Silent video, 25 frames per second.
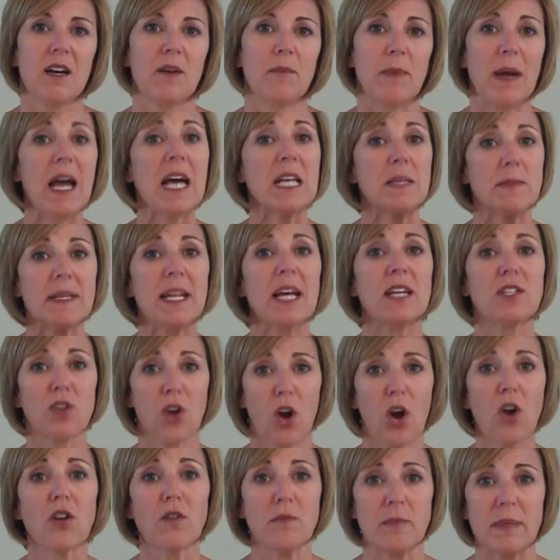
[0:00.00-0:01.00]
My husband
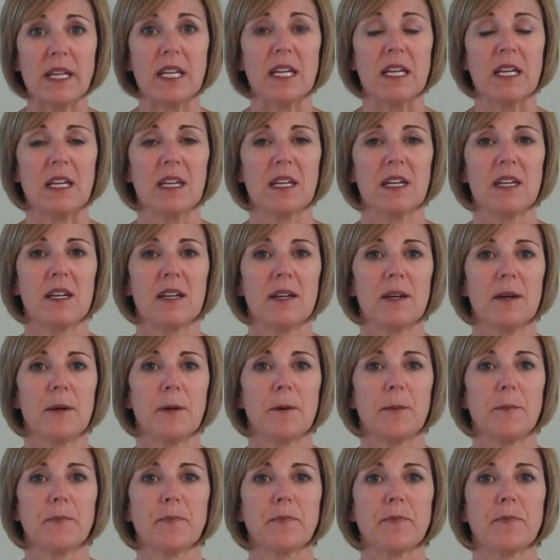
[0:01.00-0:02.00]
has hurt me.
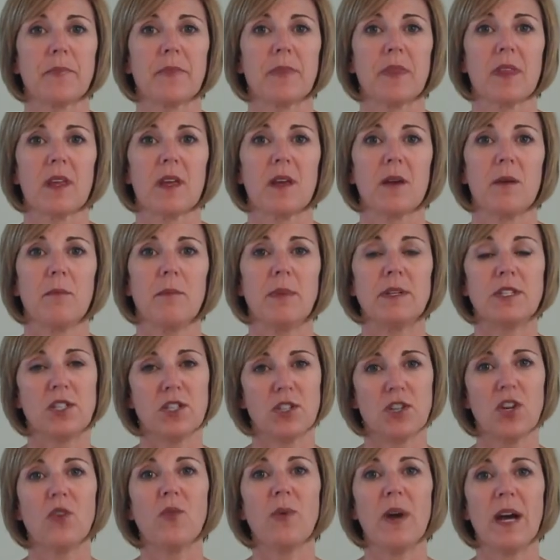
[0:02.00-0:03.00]
But
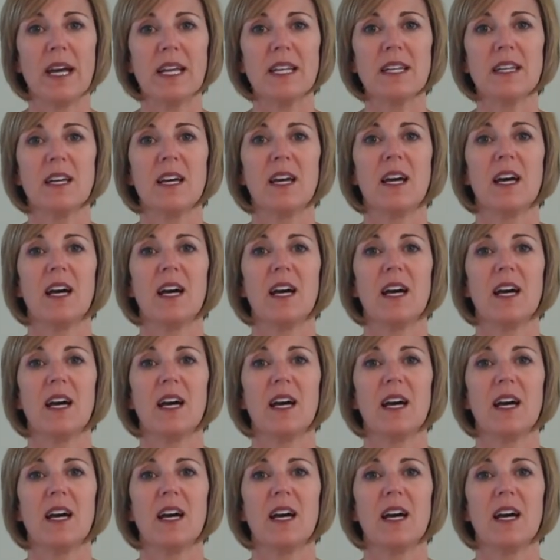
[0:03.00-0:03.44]
you know what?